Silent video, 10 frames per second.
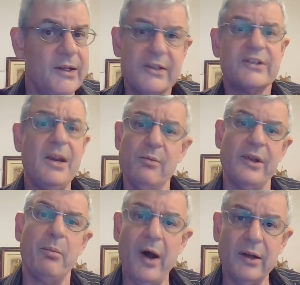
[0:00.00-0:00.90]
It's the same
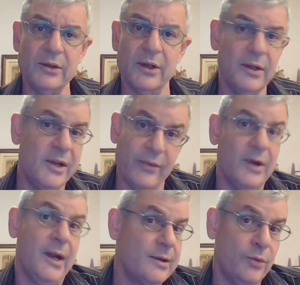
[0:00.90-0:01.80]
with a partner,
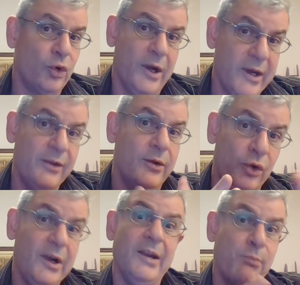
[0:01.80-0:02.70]
even like
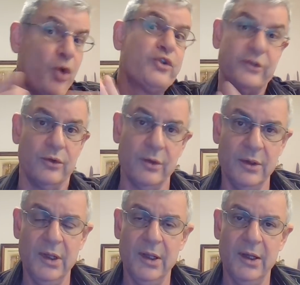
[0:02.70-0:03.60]
only more so.
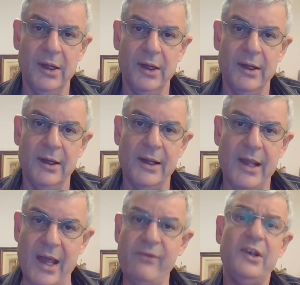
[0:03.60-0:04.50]

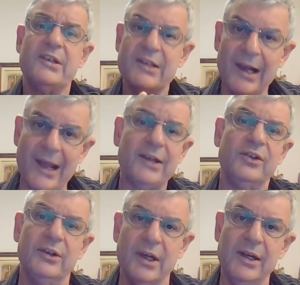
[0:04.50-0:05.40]
Having
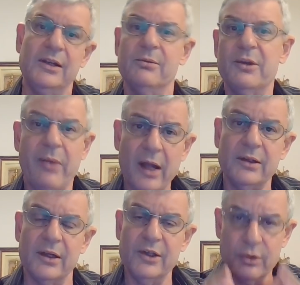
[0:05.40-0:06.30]
selected an intimate
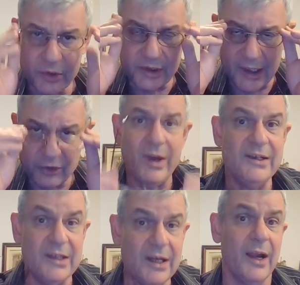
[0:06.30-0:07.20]
partner, you would tend to
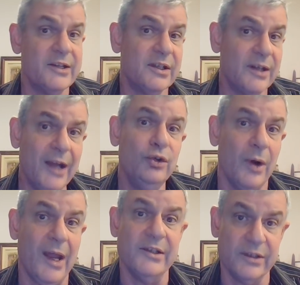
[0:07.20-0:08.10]
idealize and
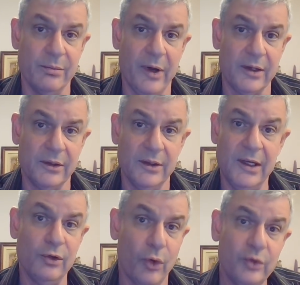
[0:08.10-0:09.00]
idolize the partner
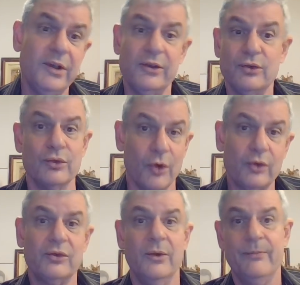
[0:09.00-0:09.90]
in order to
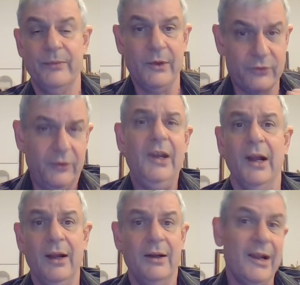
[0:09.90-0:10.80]
not
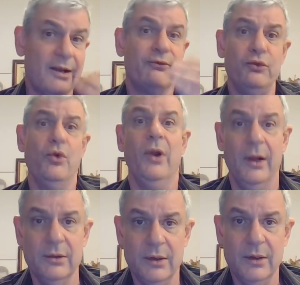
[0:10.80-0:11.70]
feel like a fool.